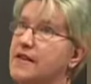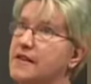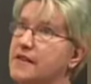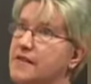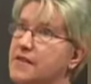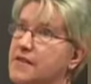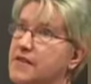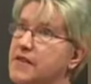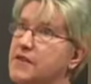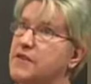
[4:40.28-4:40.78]

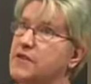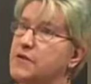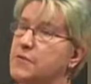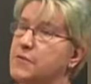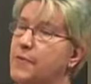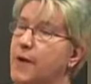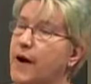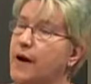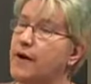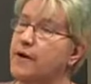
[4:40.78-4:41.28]
this is
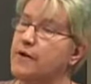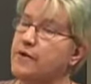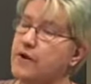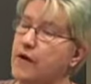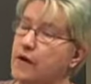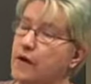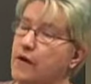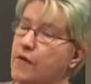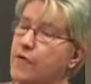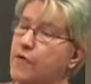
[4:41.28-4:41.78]
part
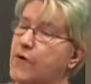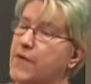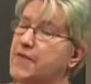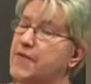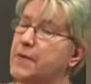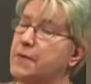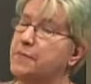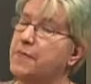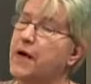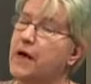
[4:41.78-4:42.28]
of
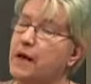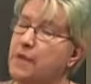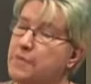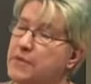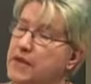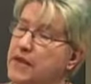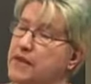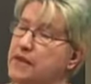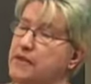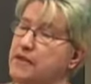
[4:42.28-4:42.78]
what the
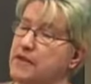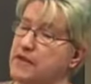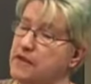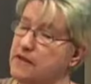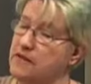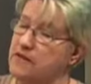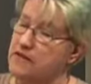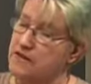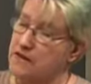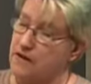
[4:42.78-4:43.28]
public
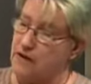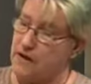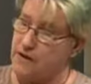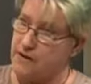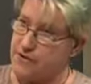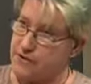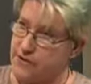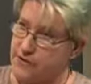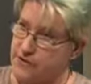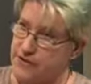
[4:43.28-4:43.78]
needs to
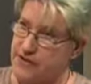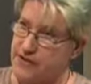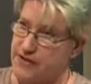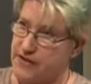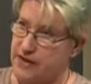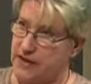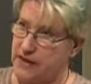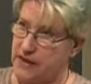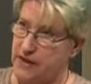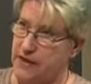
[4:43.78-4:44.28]

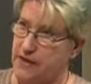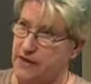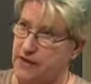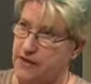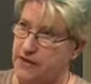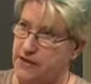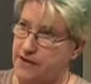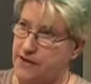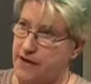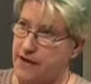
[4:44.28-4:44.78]

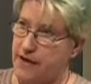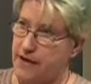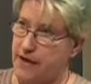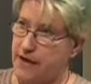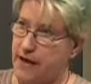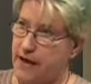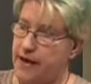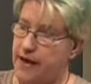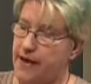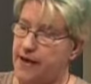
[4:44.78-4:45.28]
understand.
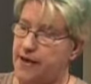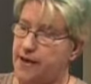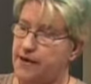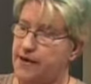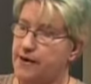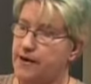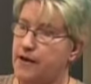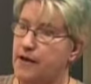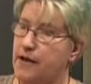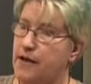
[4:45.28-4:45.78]

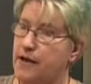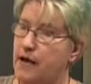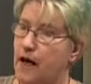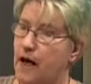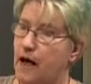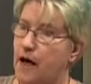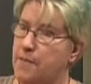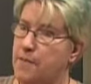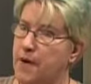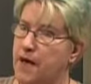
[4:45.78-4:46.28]
And
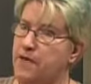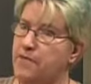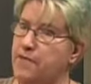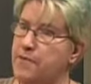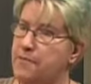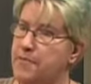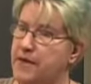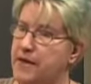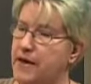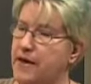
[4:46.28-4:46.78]
above
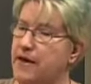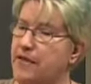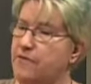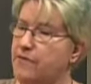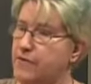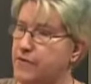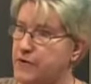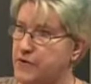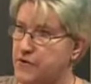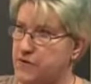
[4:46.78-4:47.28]
and
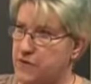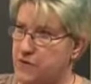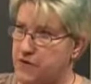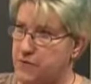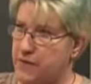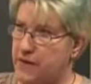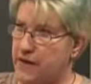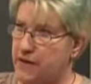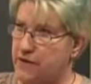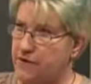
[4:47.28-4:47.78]
beyond first
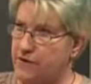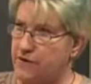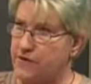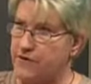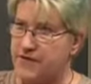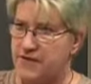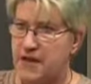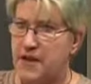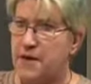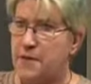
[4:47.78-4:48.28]

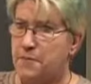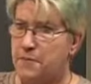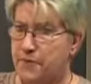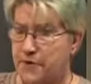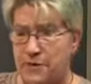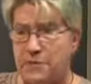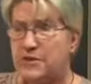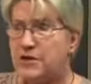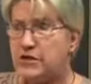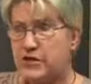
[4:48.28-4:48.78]
responders,
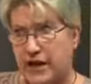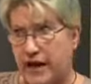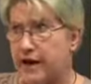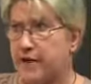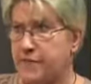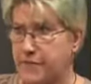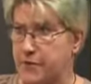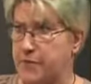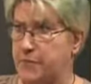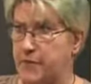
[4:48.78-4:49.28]
pretty much
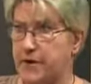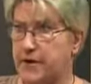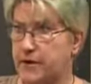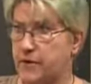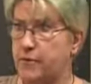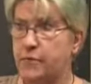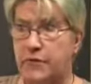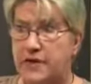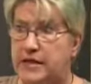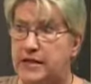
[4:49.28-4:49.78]

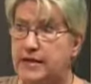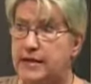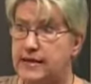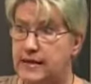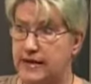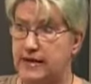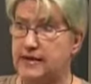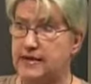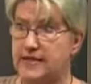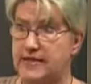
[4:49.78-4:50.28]
everybody really
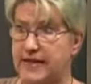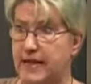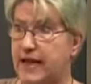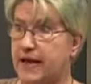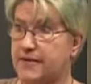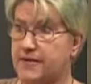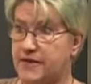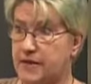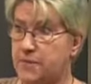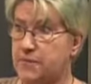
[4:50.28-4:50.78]
needs to
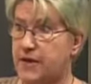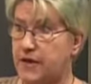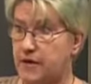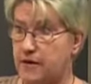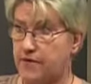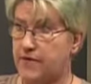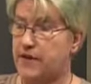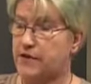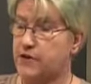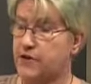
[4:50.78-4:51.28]
have some
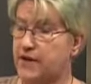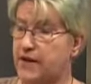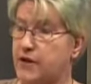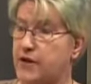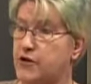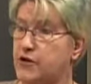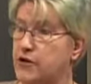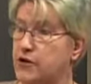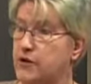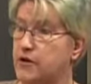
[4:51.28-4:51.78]
kind of
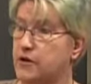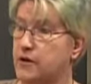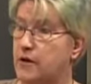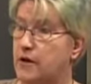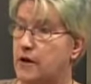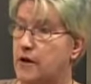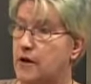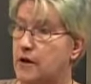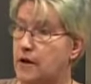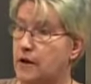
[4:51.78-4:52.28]
education
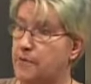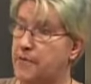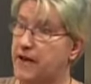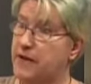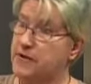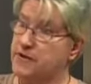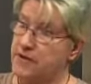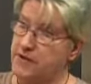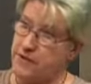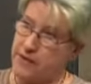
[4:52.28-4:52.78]

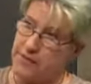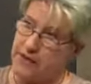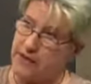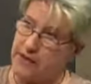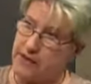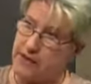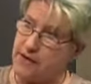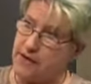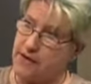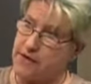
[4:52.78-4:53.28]
about
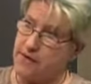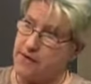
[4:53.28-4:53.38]
disabilities.